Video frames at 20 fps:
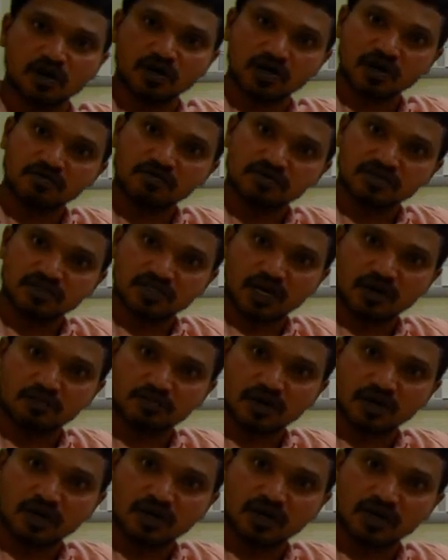of
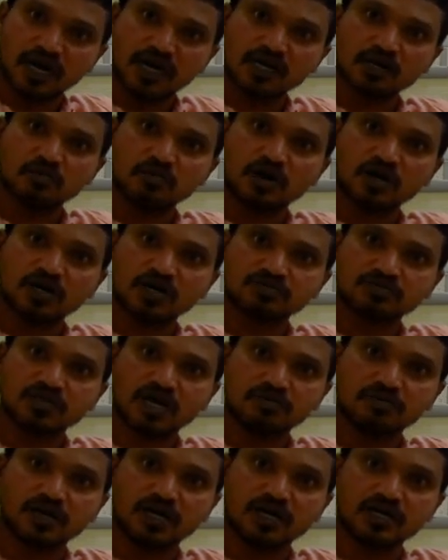scapula. Lateral border of
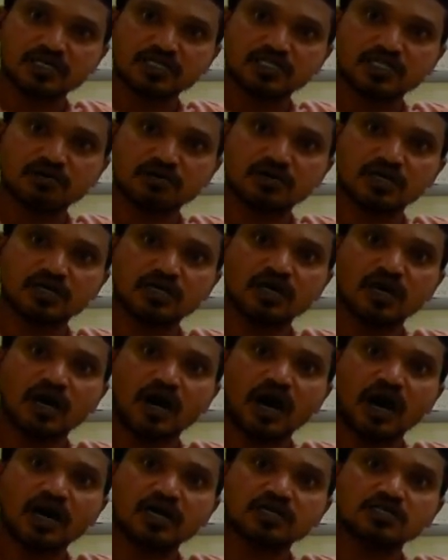scapula is giving
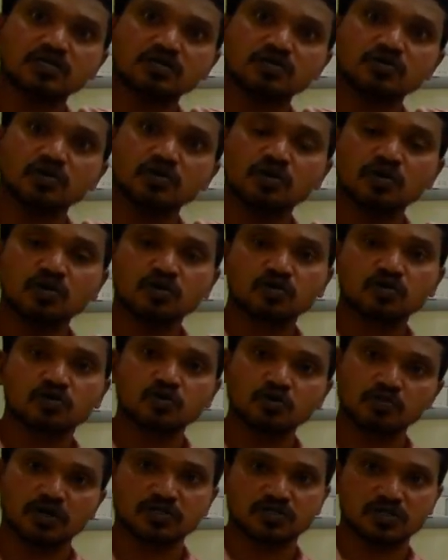origin to two
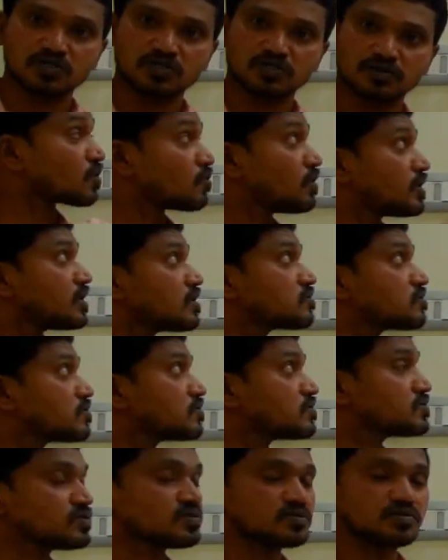muscles. What are
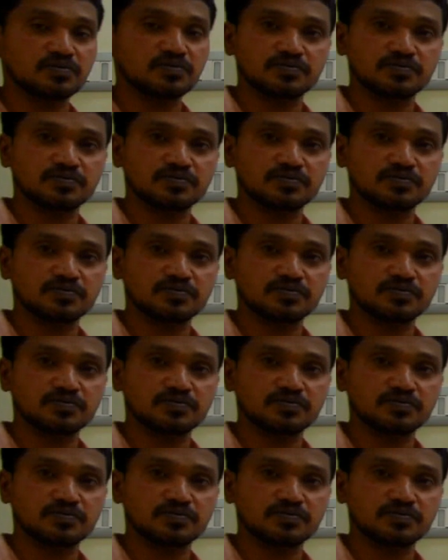those?